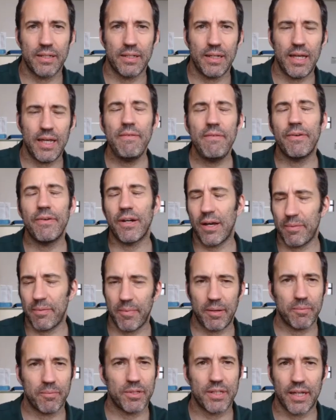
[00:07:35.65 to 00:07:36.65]
Even I make
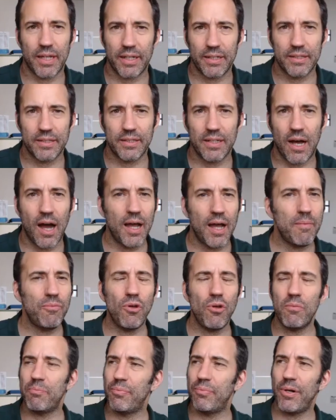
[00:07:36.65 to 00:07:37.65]
mistakes. I'm
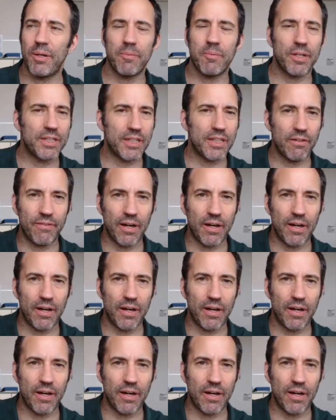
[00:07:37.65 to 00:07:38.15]
not putting myself